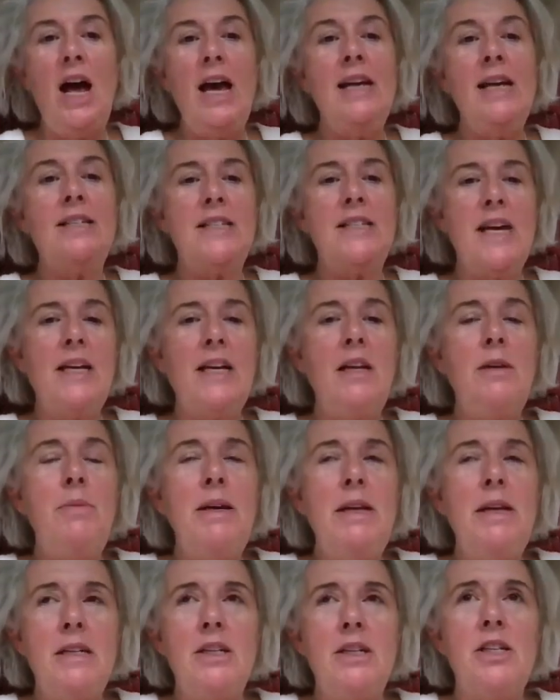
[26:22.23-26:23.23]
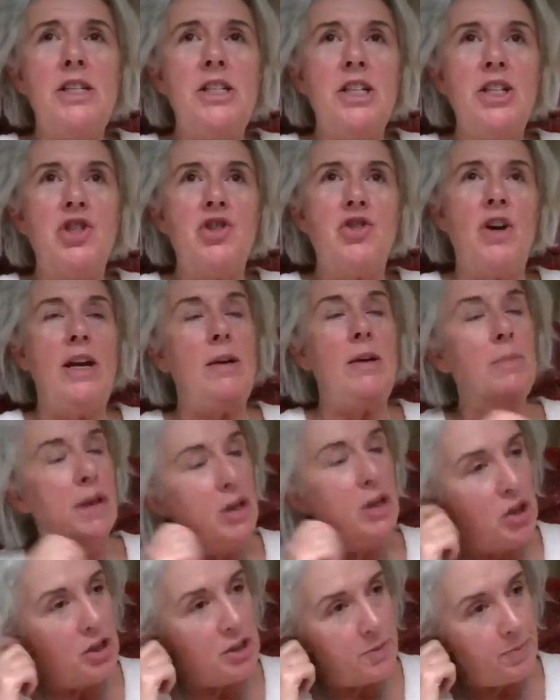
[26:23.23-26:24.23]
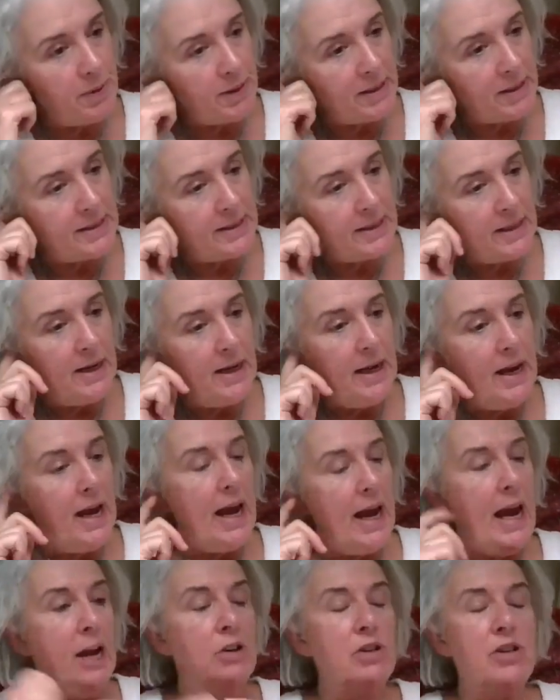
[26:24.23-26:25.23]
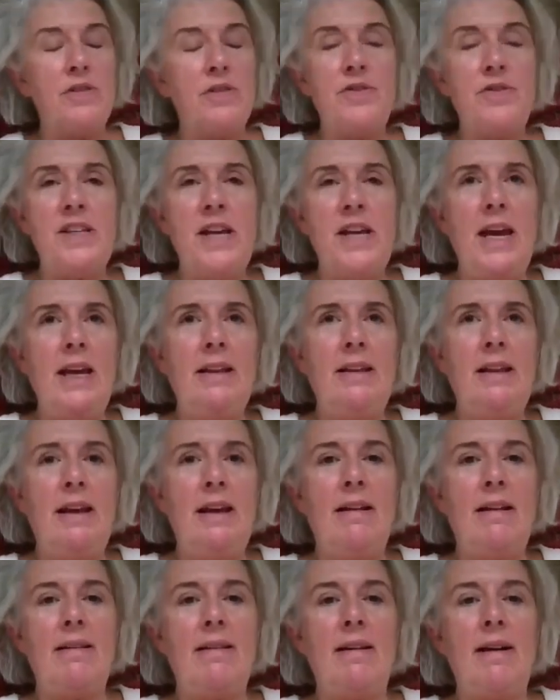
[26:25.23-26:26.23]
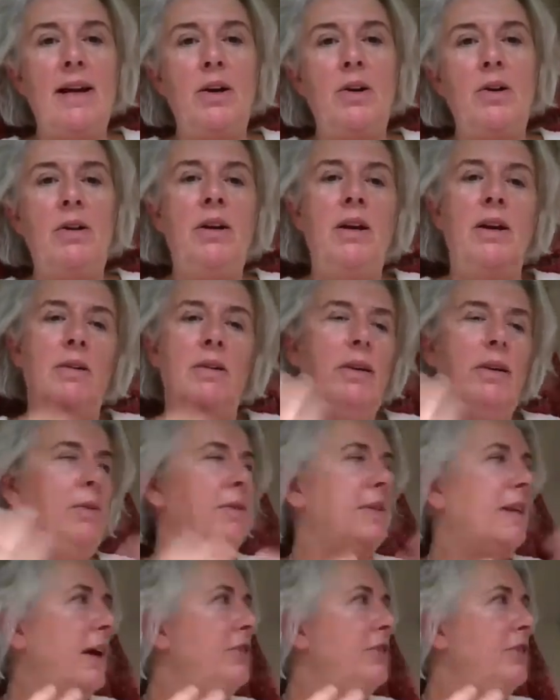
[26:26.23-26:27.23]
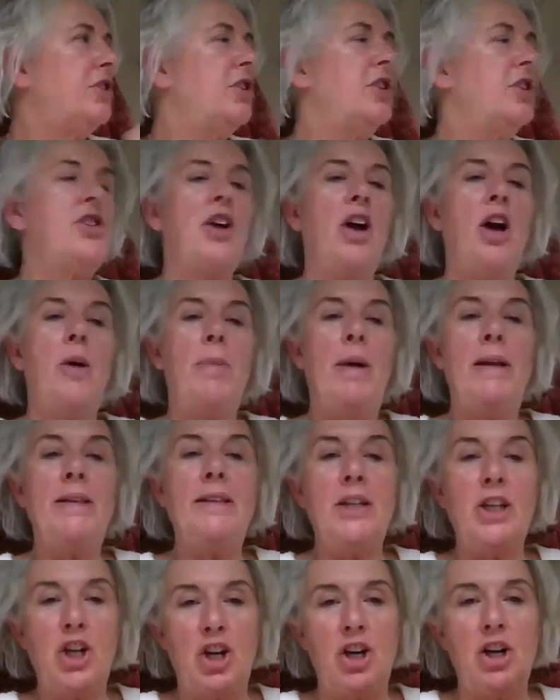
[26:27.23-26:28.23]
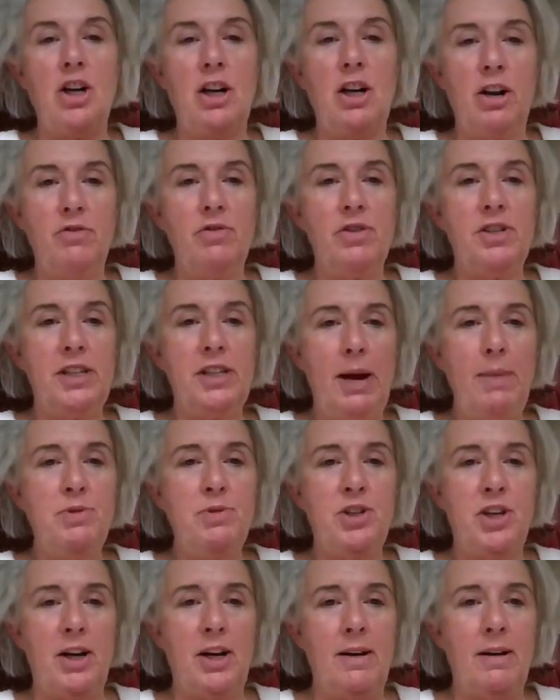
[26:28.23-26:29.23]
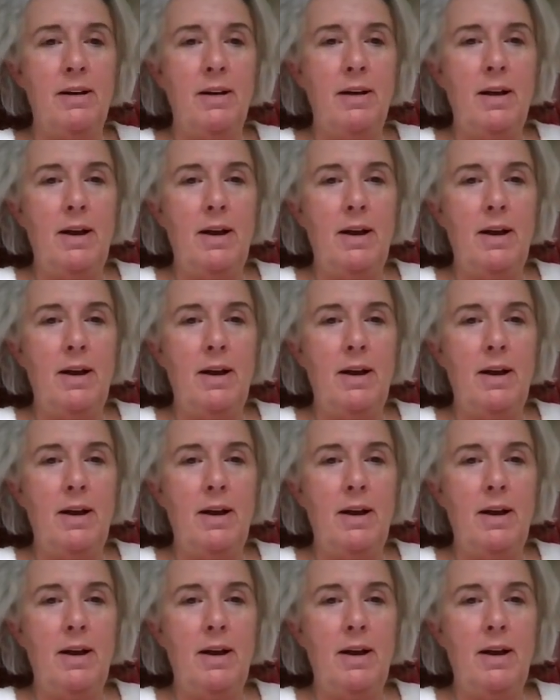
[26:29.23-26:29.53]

It's taken me years to train my husband out of saying things like, he was out at a job and the girl on reception.